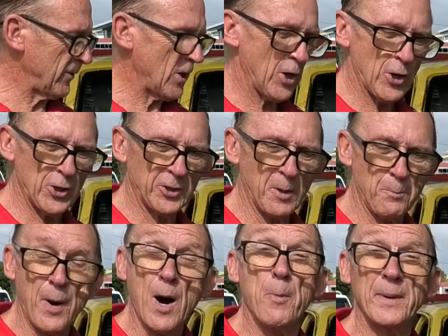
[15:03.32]
you heard the
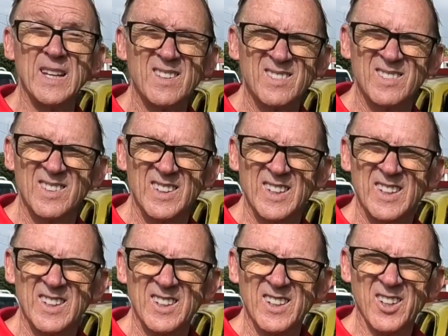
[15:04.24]
popping
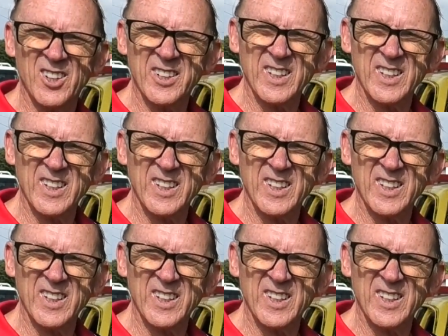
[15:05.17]
on